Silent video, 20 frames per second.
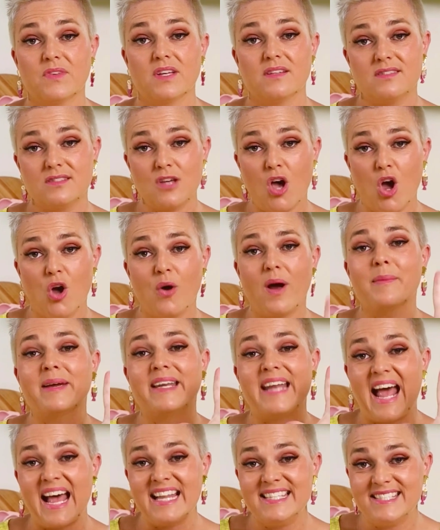So I'm
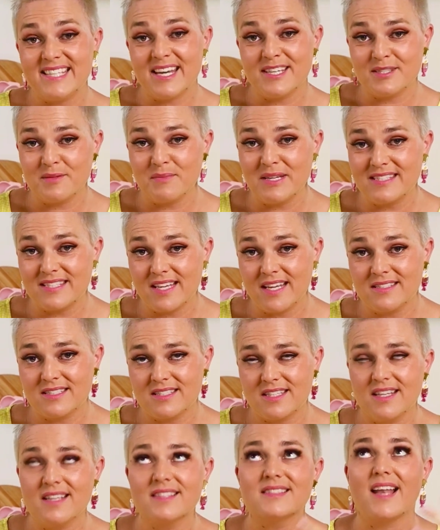going to add sesame seeds to
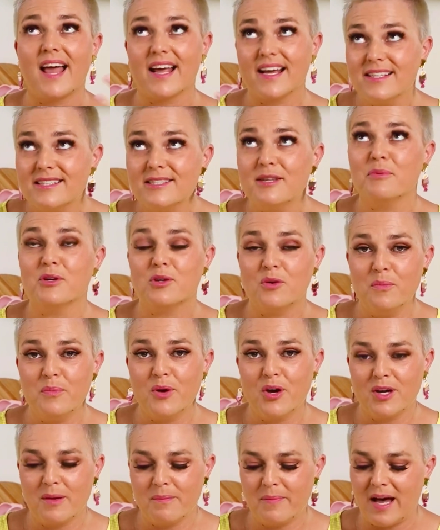this like a typical
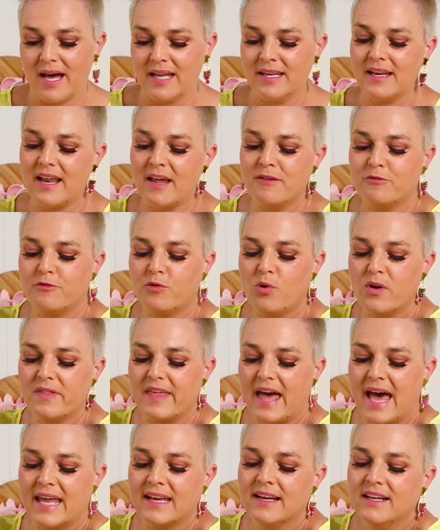burger bun, and for
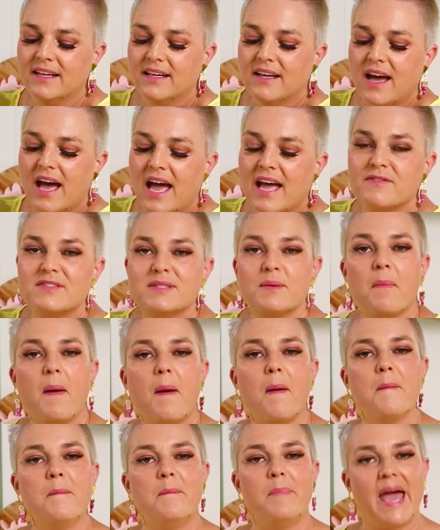that I have some
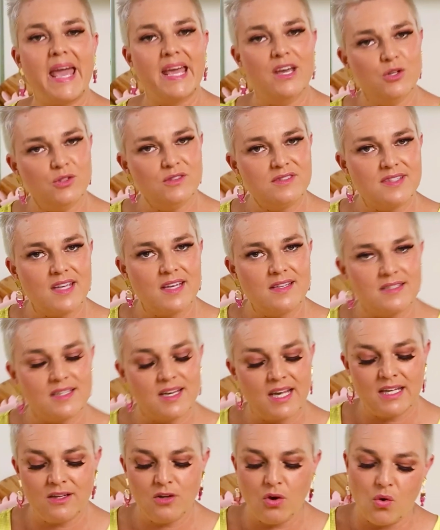bagel
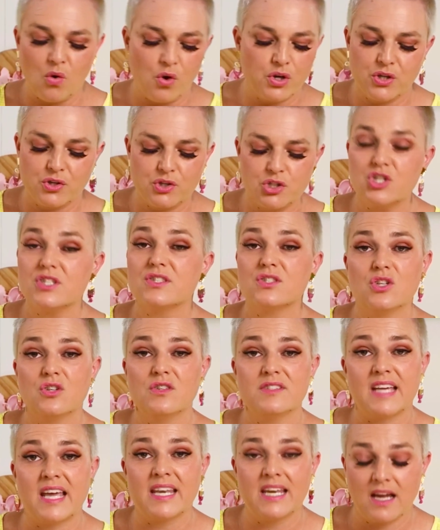seasoning, or you could just
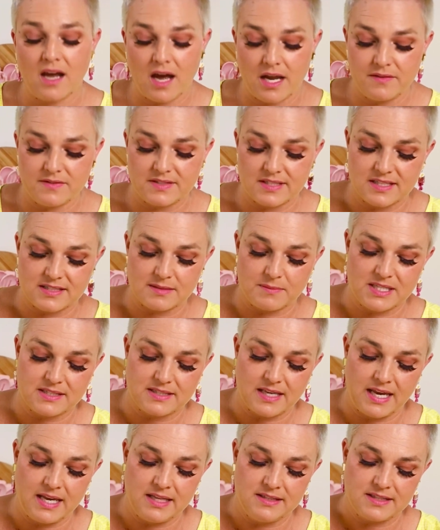use any kind of sesame
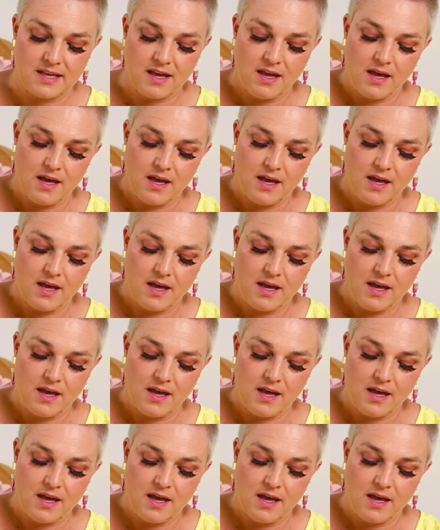seeds.